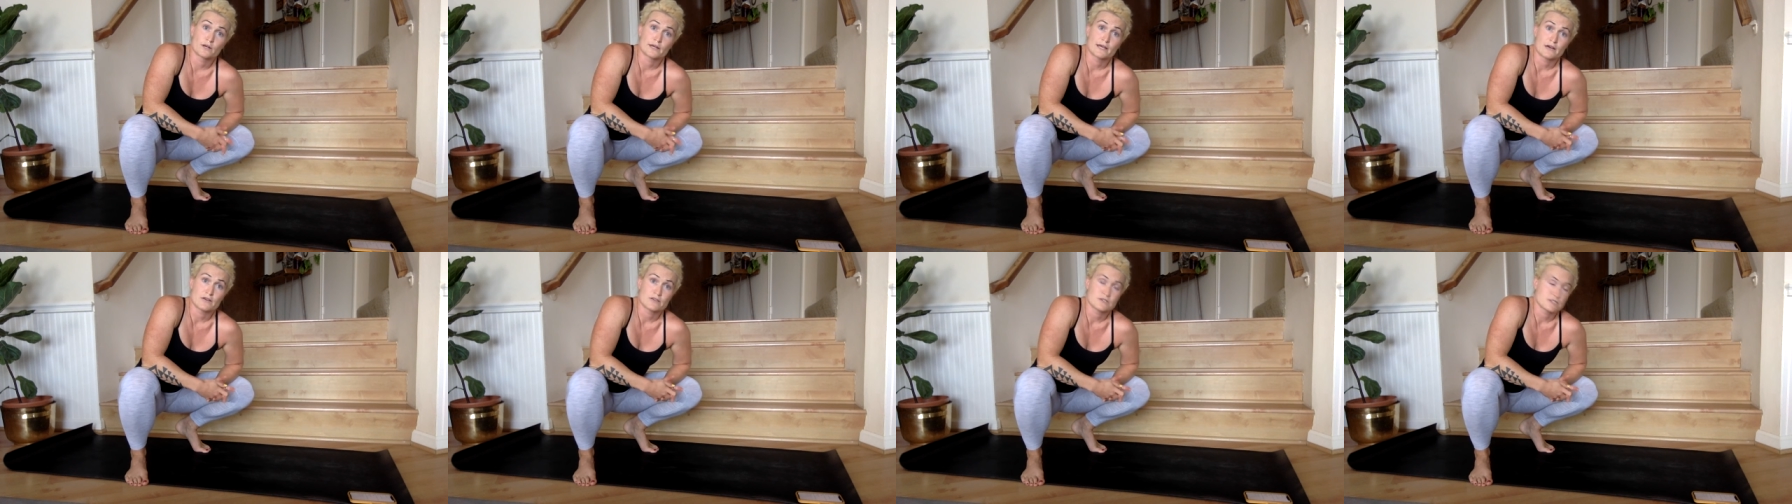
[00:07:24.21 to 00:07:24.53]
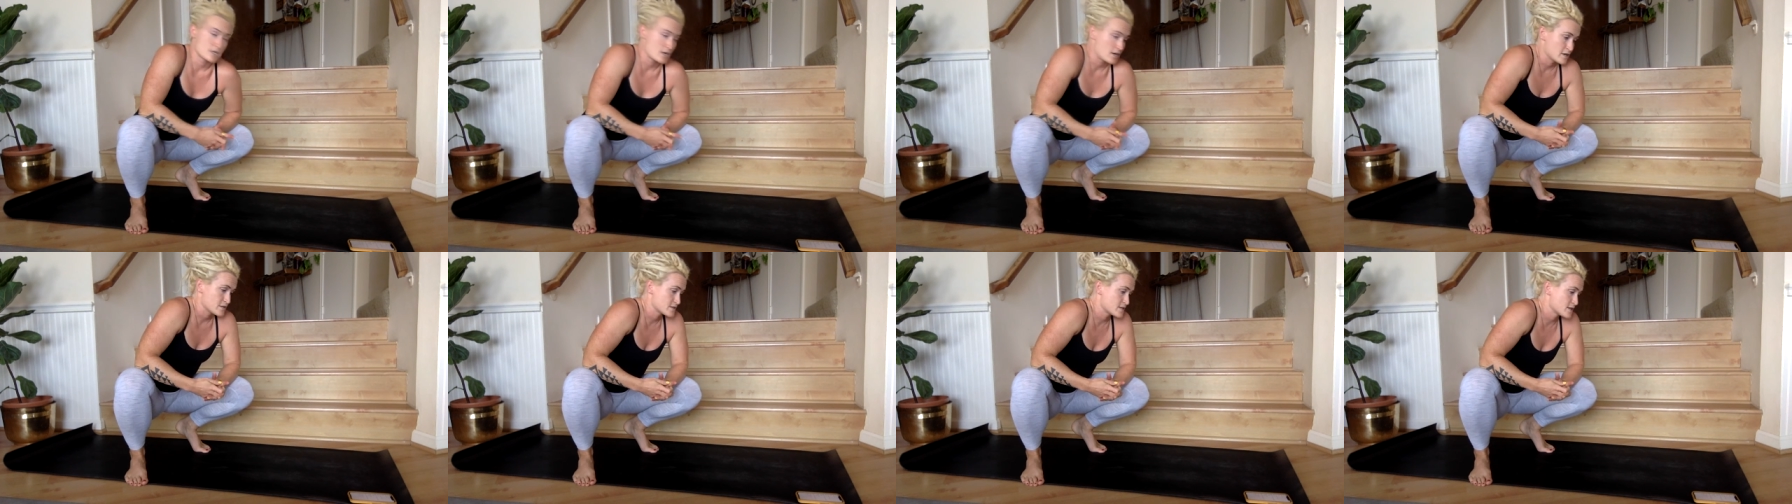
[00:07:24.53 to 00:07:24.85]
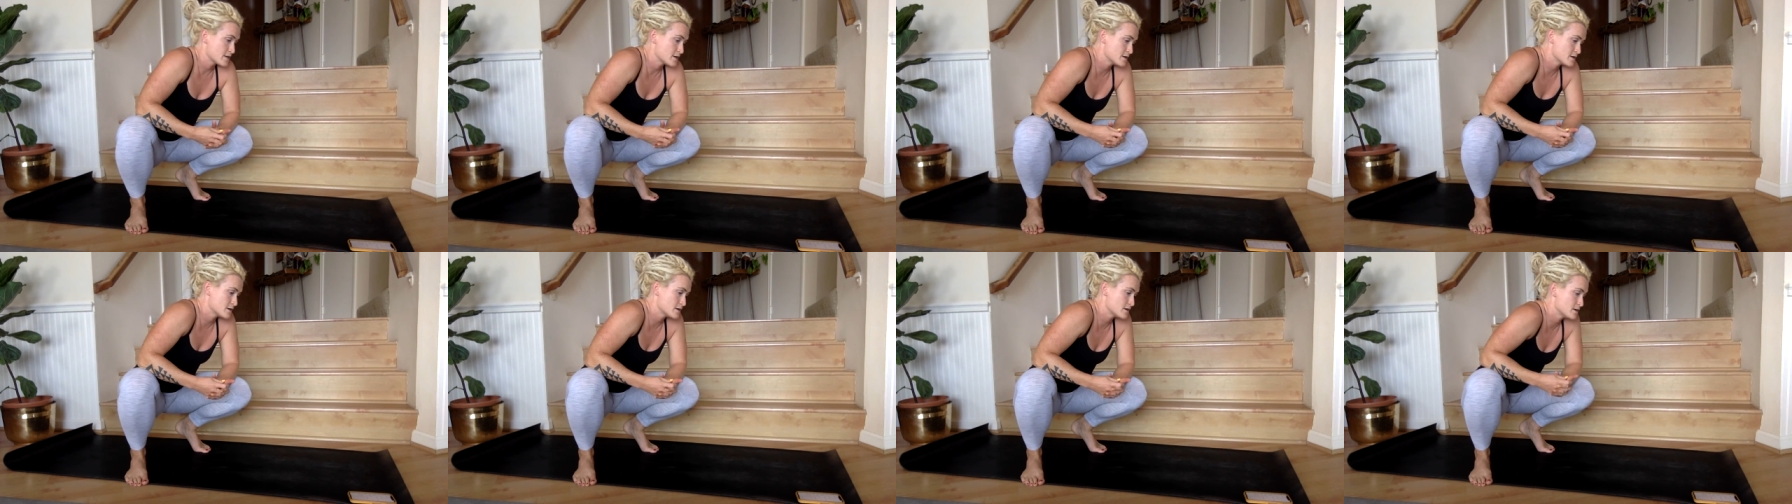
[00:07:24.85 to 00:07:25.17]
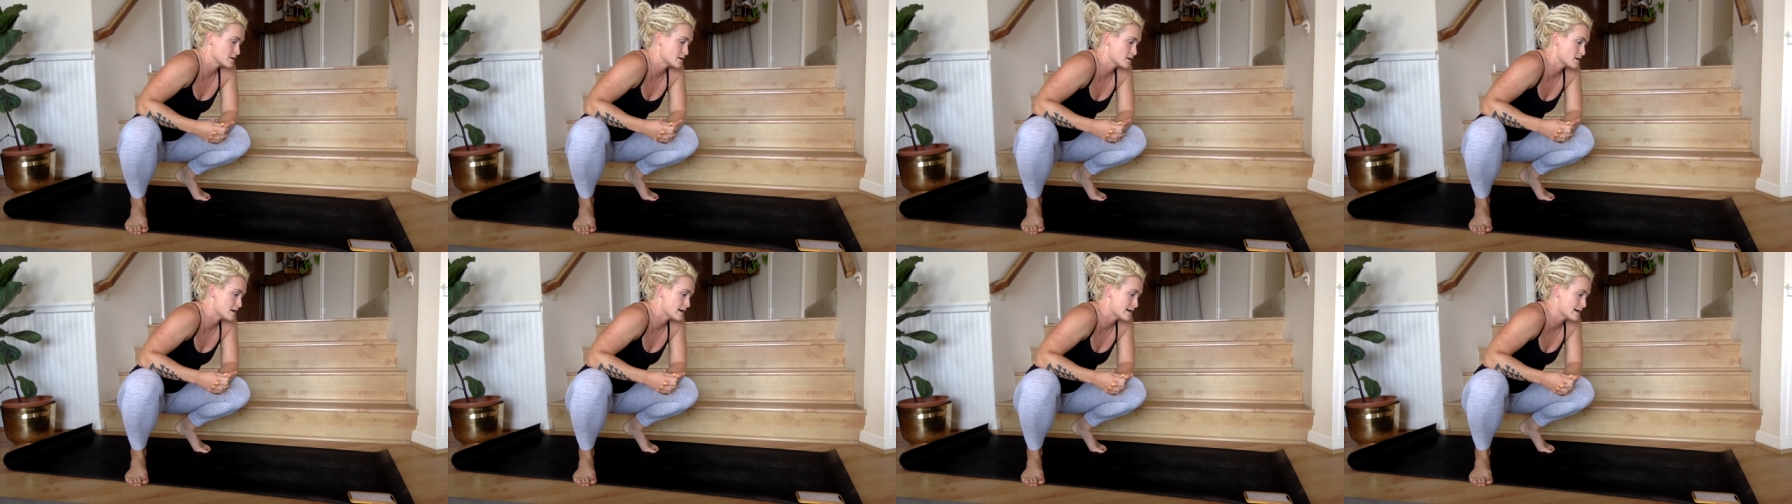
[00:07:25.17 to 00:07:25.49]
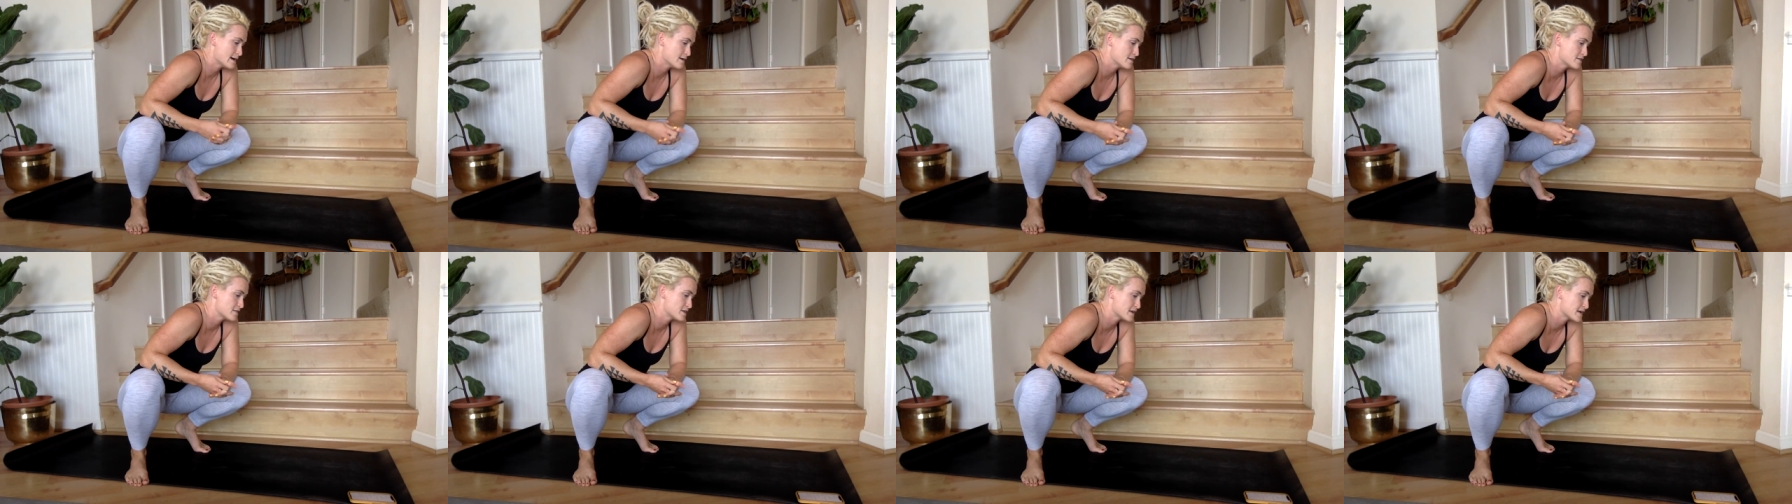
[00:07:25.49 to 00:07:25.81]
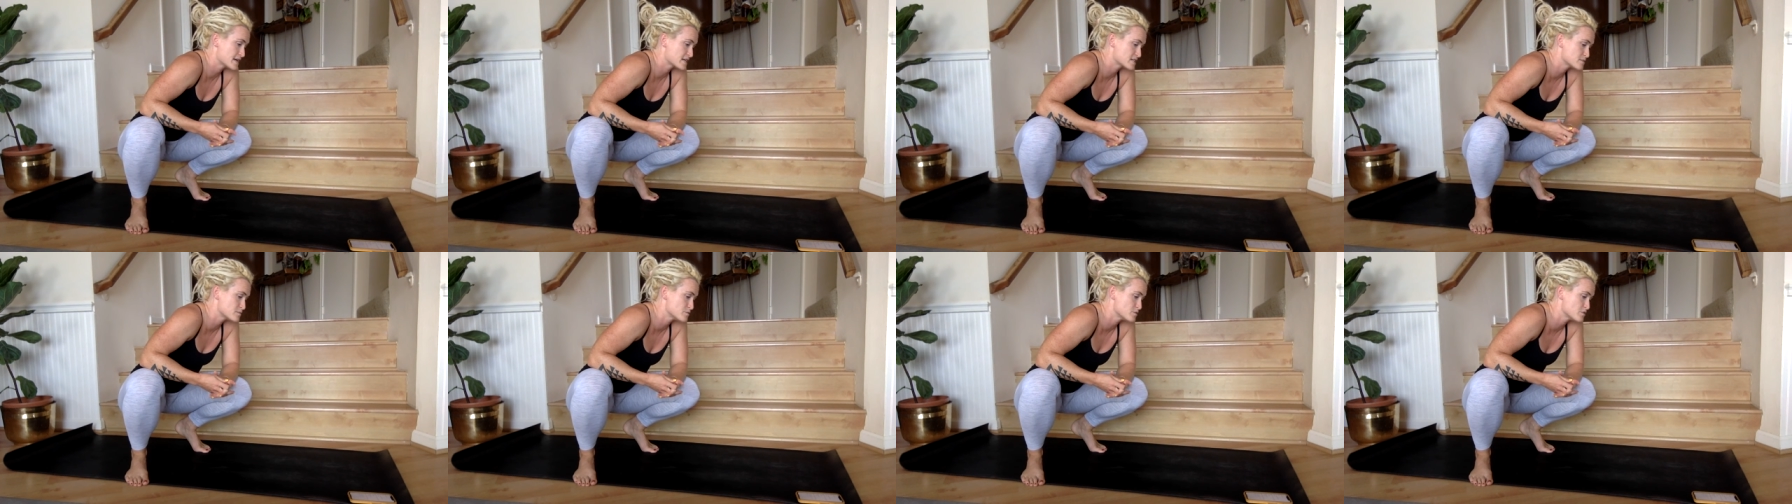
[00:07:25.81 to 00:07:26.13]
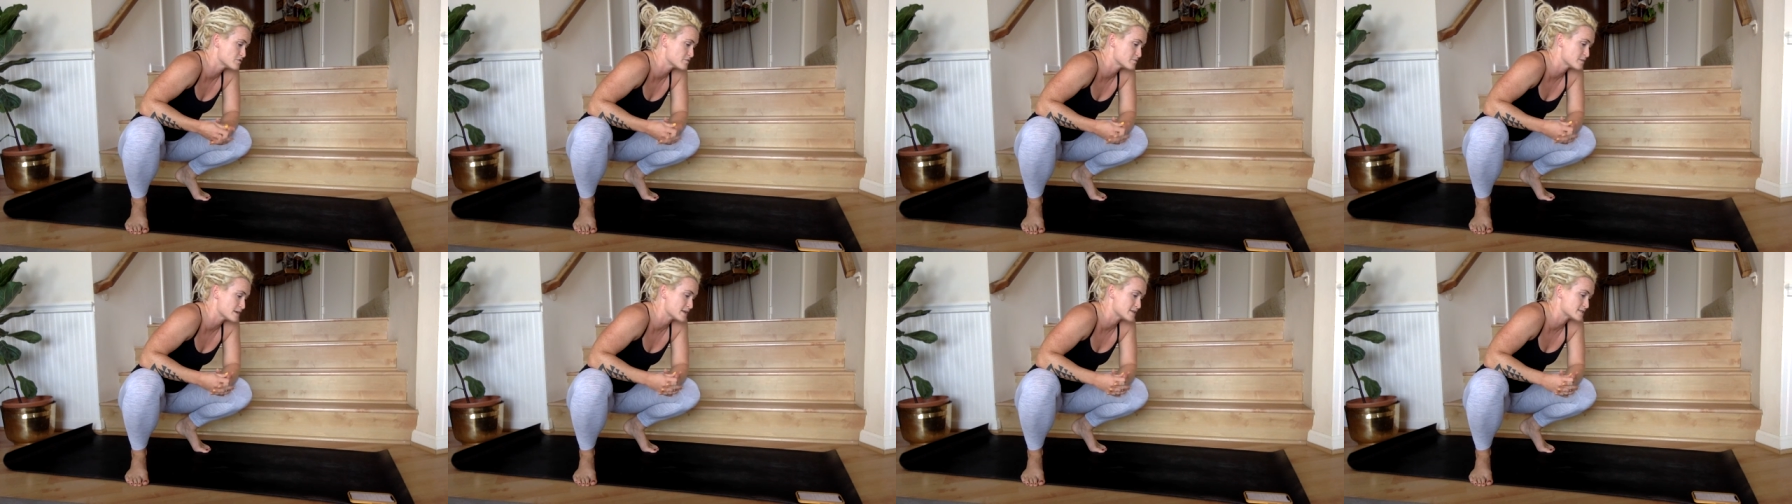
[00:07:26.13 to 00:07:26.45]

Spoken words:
when the workout starts. The next